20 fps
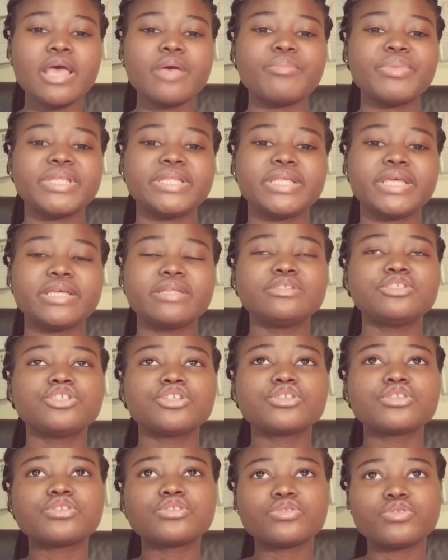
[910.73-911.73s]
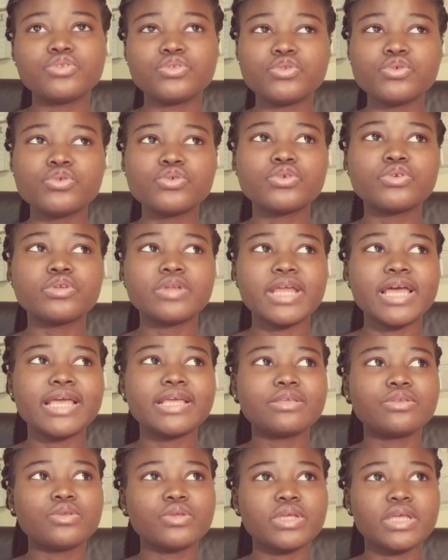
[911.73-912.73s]
but then just look,
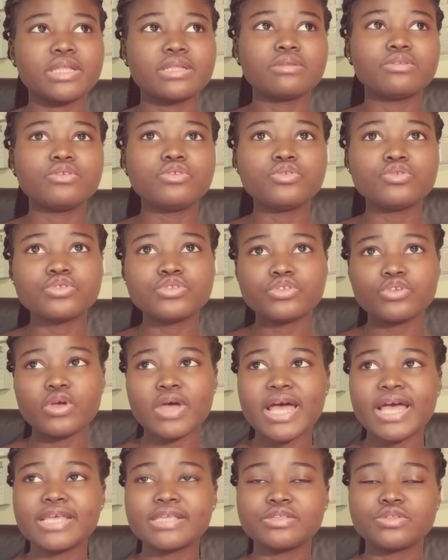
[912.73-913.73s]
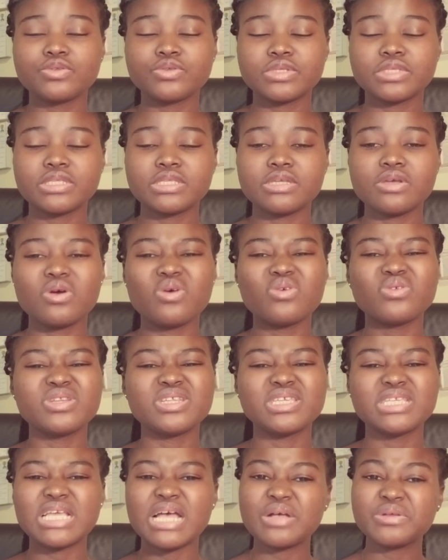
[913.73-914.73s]
like you can use your eyes to see, oh,
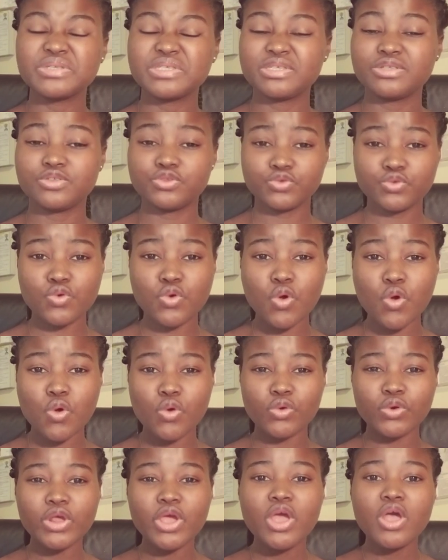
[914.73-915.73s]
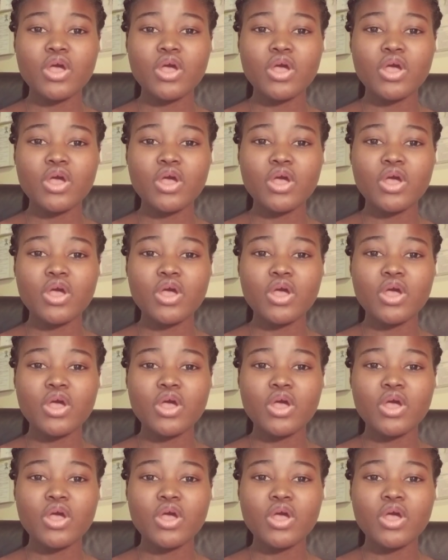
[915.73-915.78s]
this house is too old,